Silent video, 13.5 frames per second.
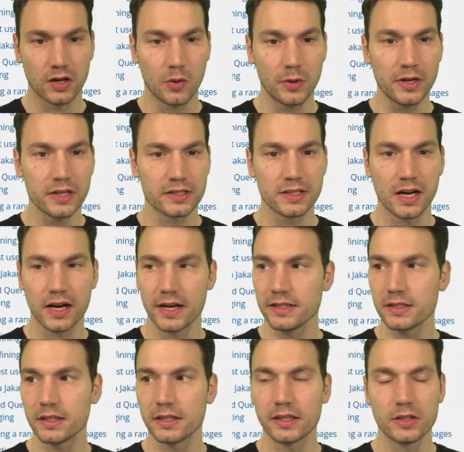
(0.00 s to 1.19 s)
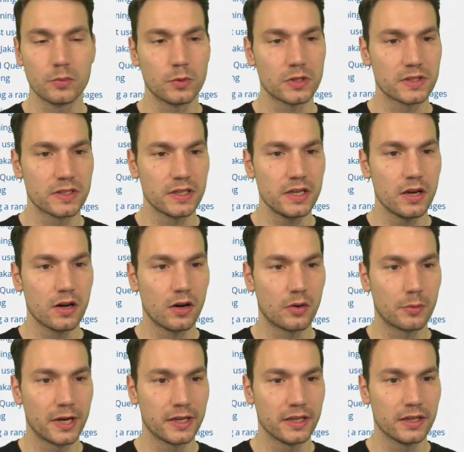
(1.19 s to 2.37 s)
the Quarkus guides, and then you will see
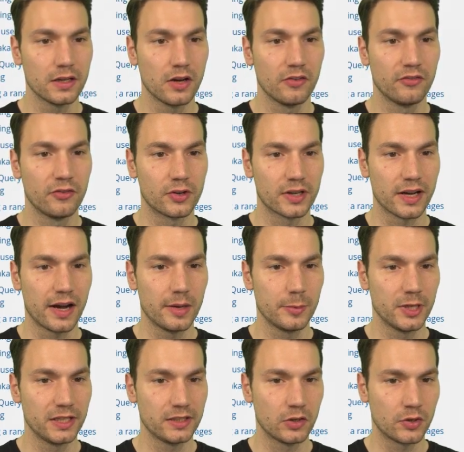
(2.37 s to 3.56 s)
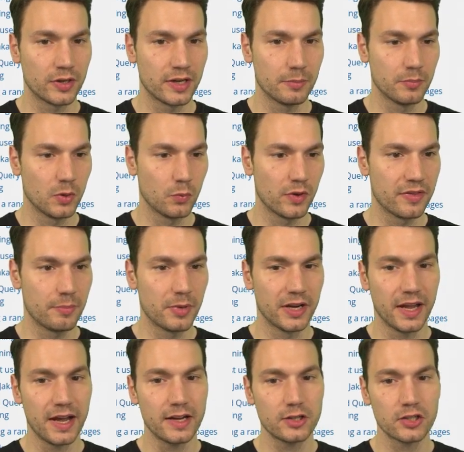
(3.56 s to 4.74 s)
already for the Hibernate ORM with
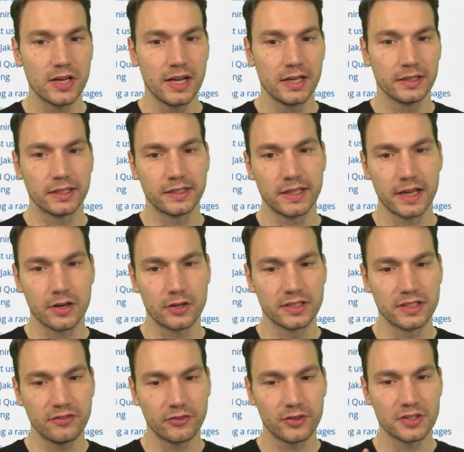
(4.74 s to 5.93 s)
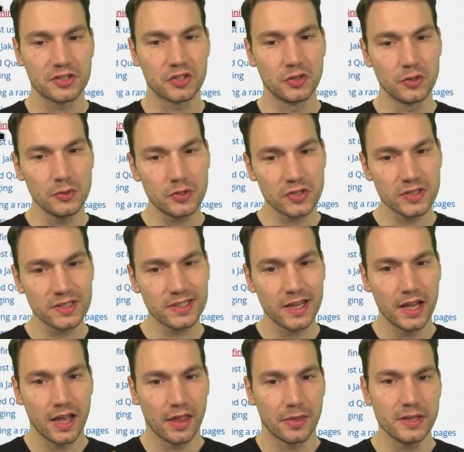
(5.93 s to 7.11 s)
panache that there are different solutions.
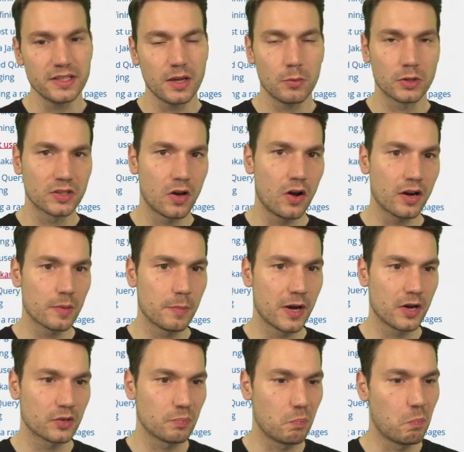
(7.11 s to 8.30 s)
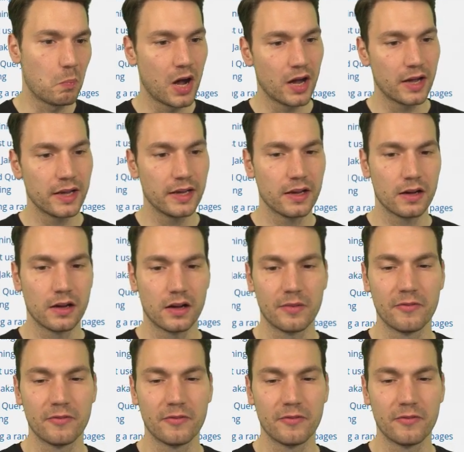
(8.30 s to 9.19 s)
This I will talk about my